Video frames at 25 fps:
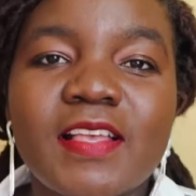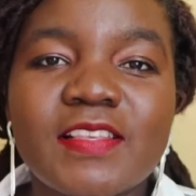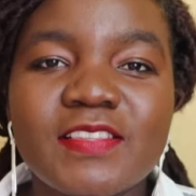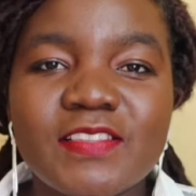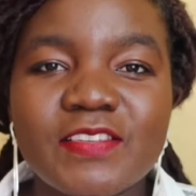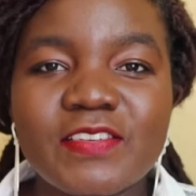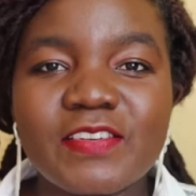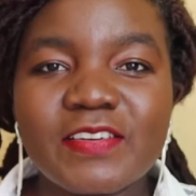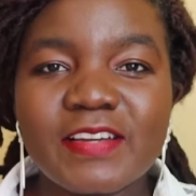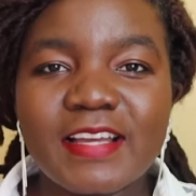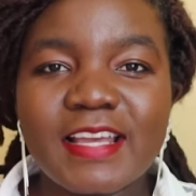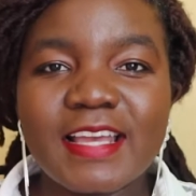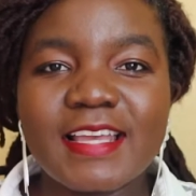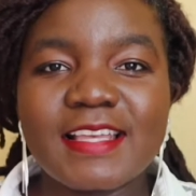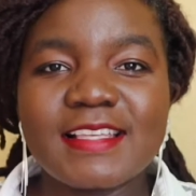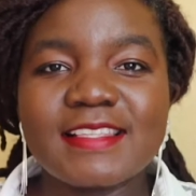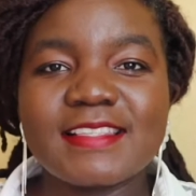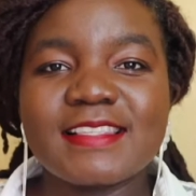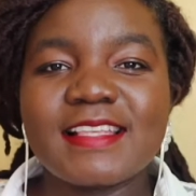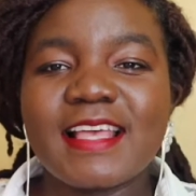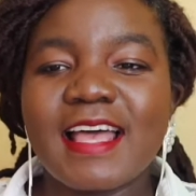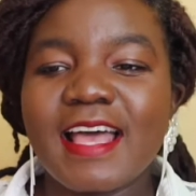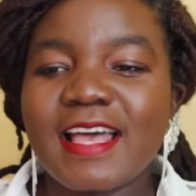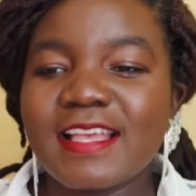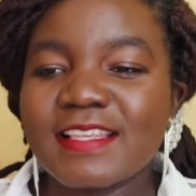So
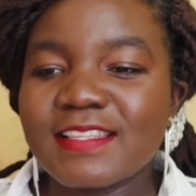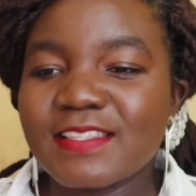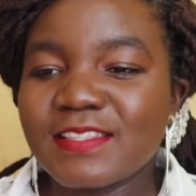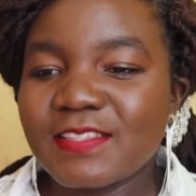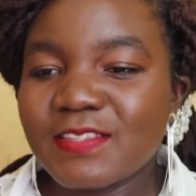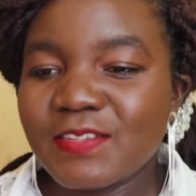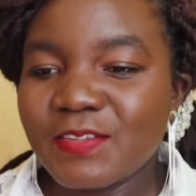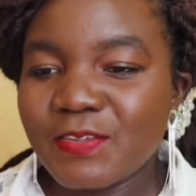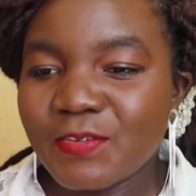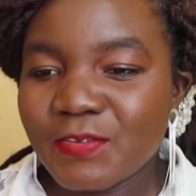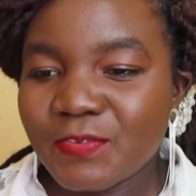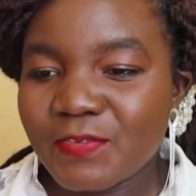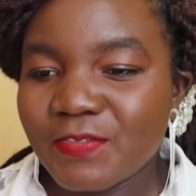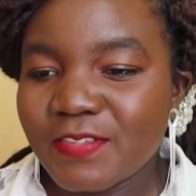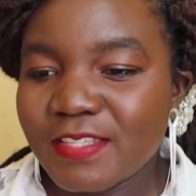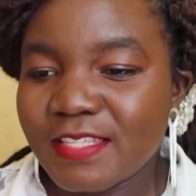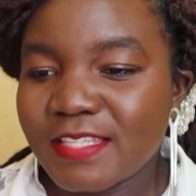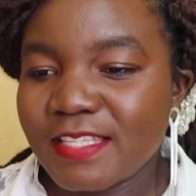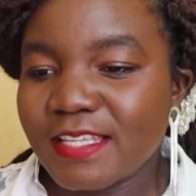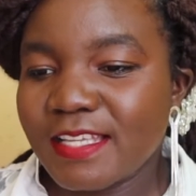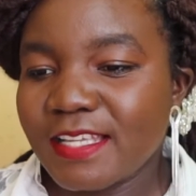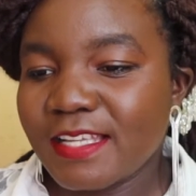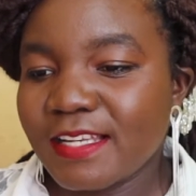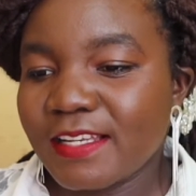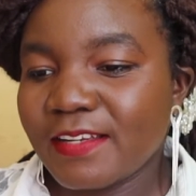guys, as you've
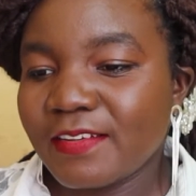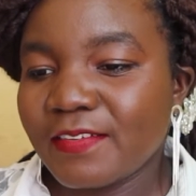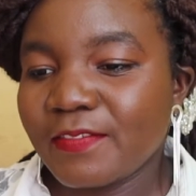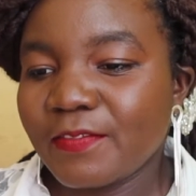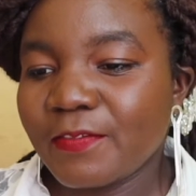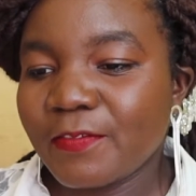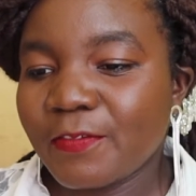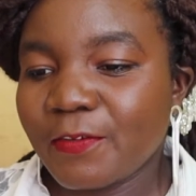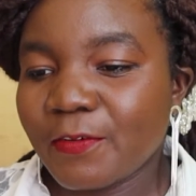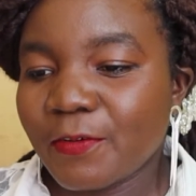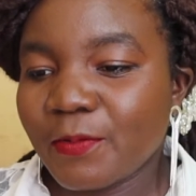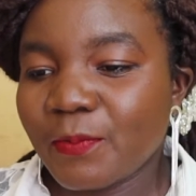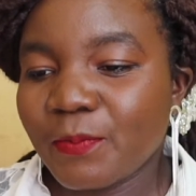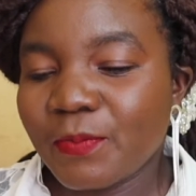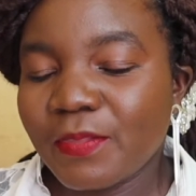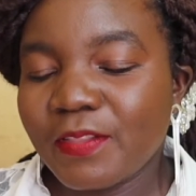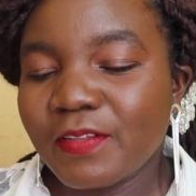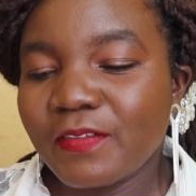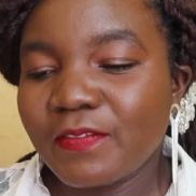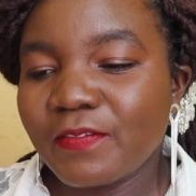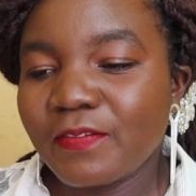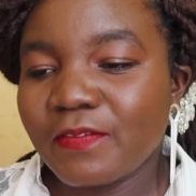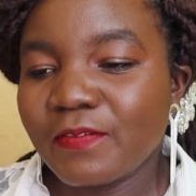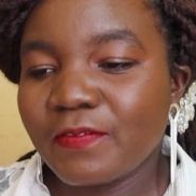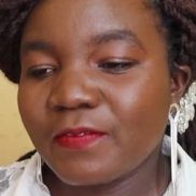seen from
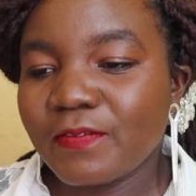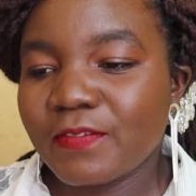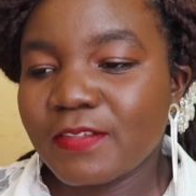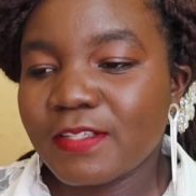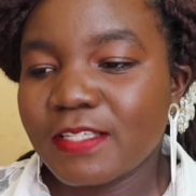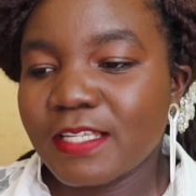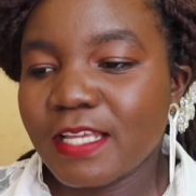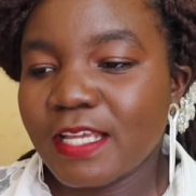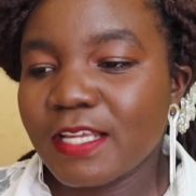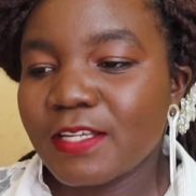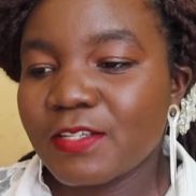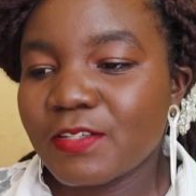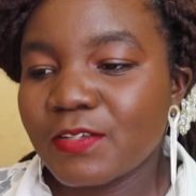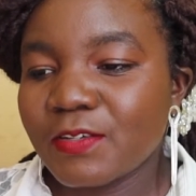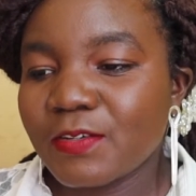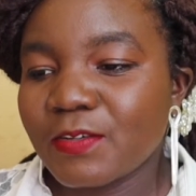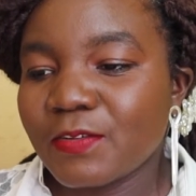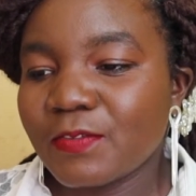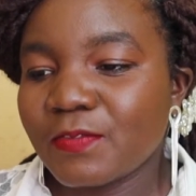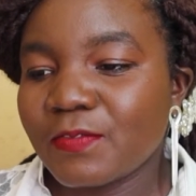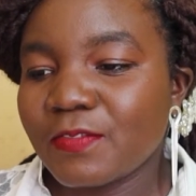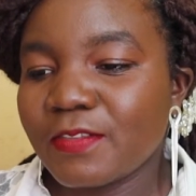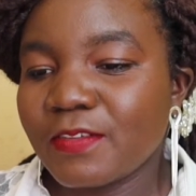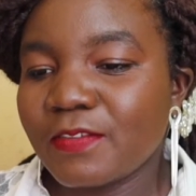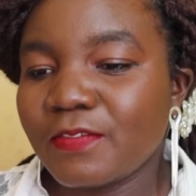the title
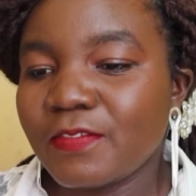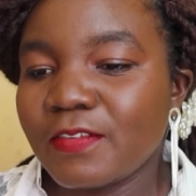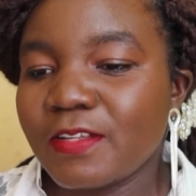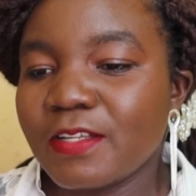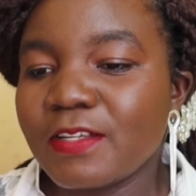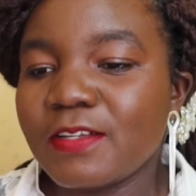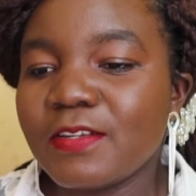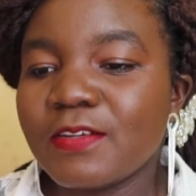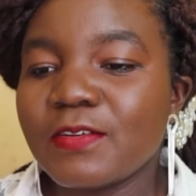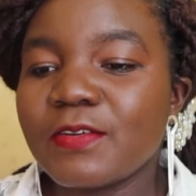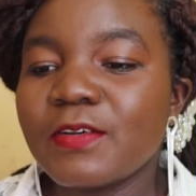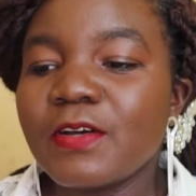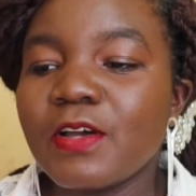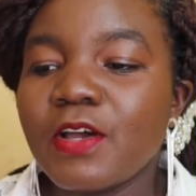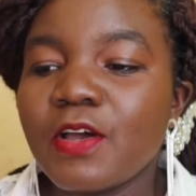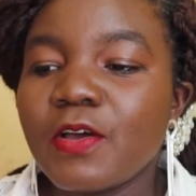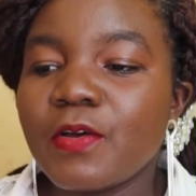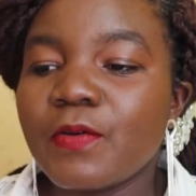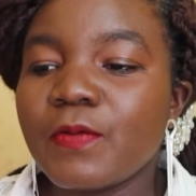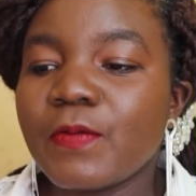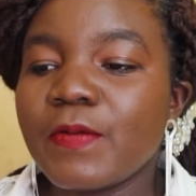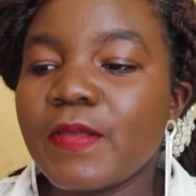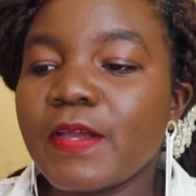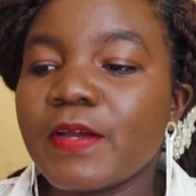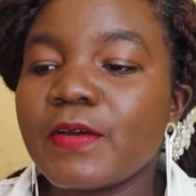of the video,
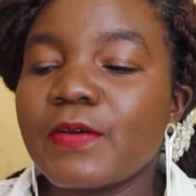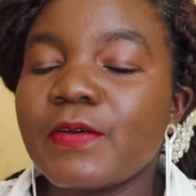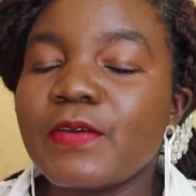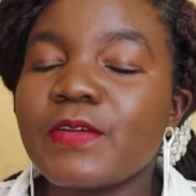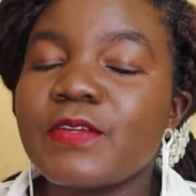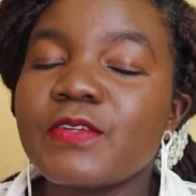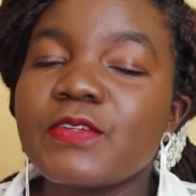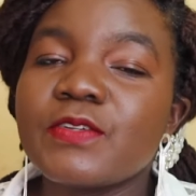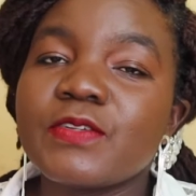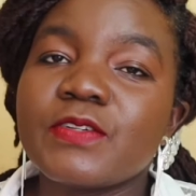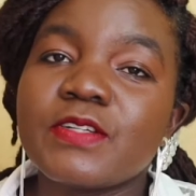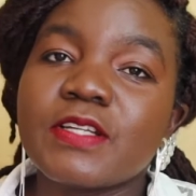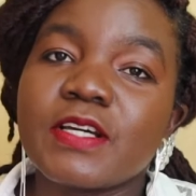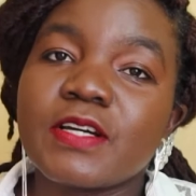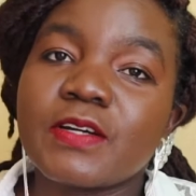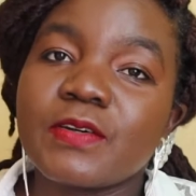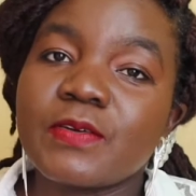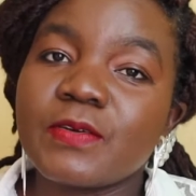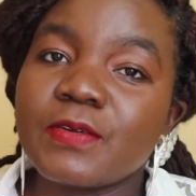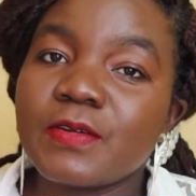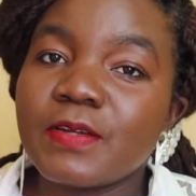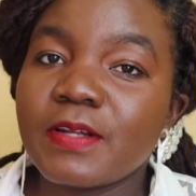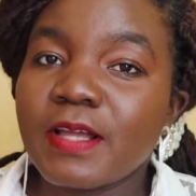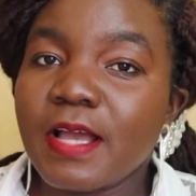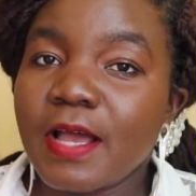we are going to
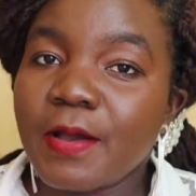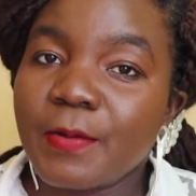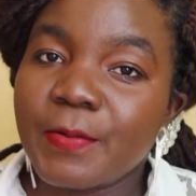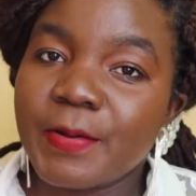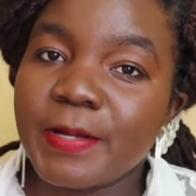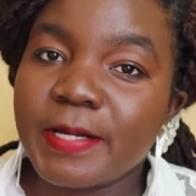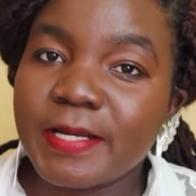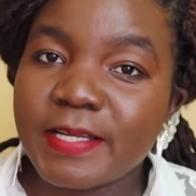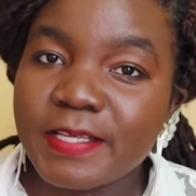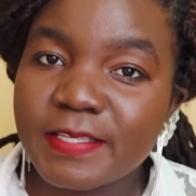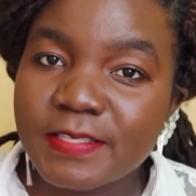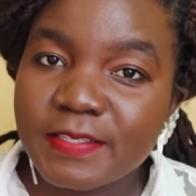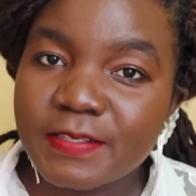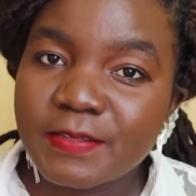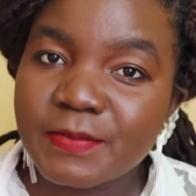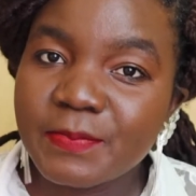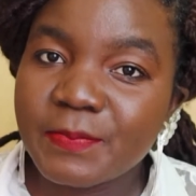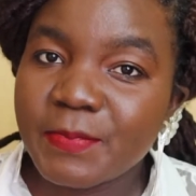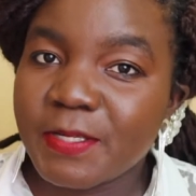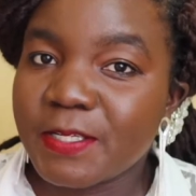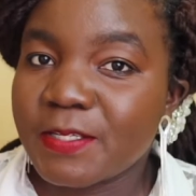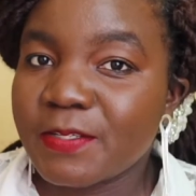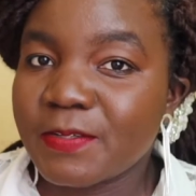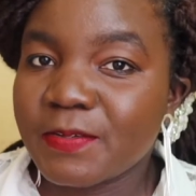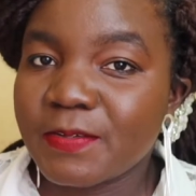tackle our
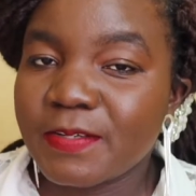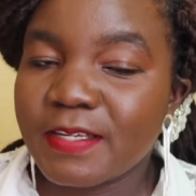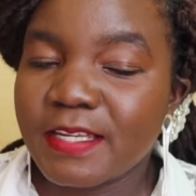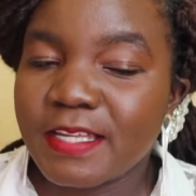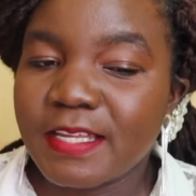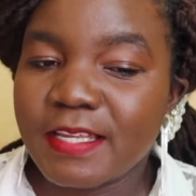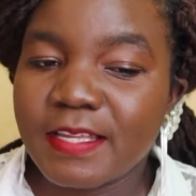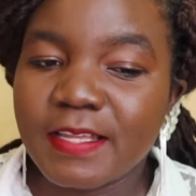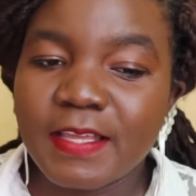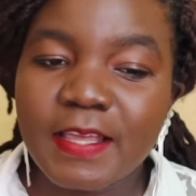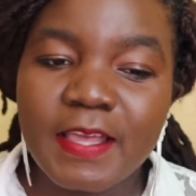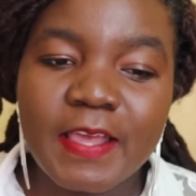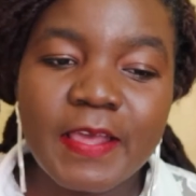resume today.